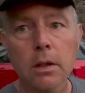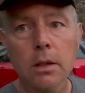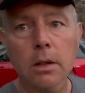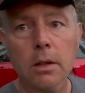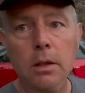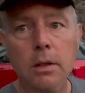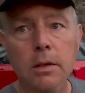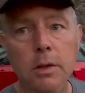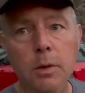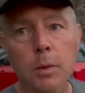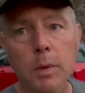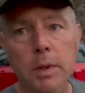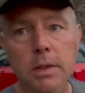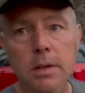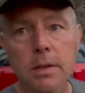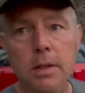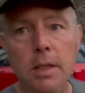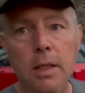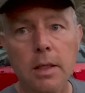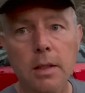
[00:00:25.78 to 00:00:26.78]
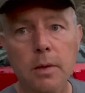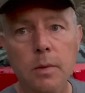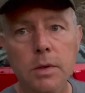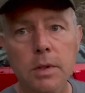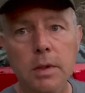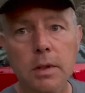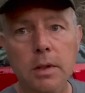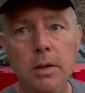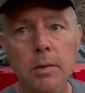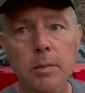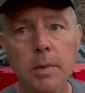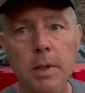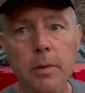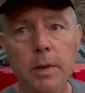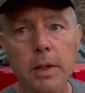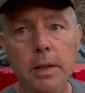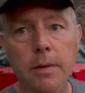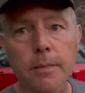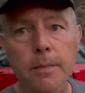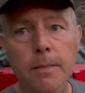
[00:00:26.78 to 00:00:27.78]
until we decided it was going to go my
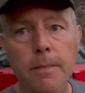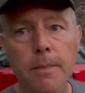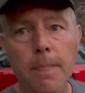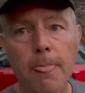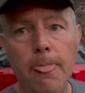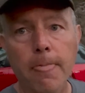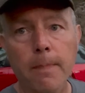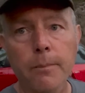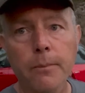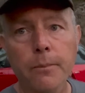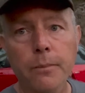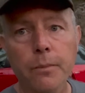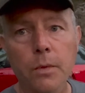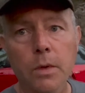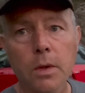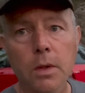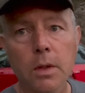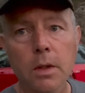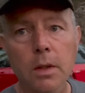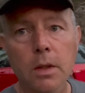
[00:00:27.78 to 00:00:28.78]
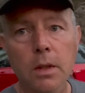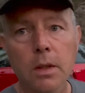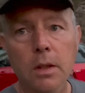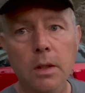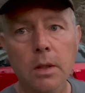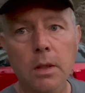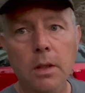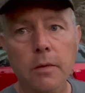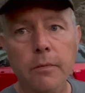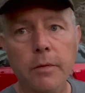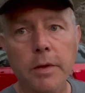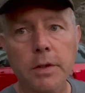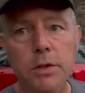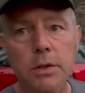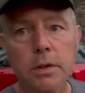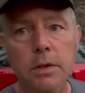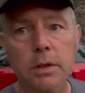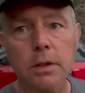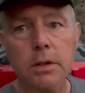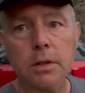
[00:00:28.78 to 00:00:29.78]
way. And
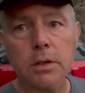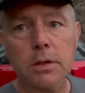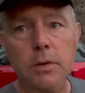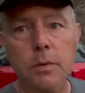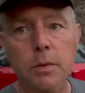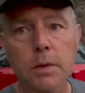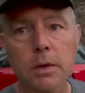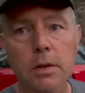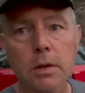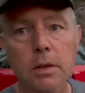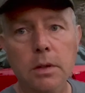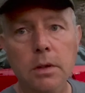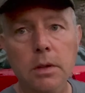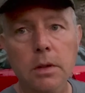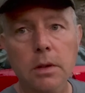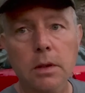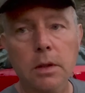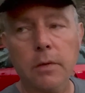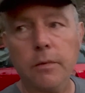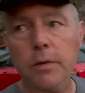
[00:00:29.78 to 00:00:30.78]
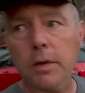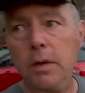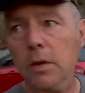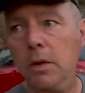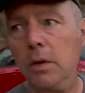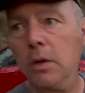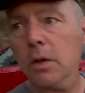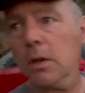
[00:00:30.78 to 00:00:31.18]
eventually she would give in.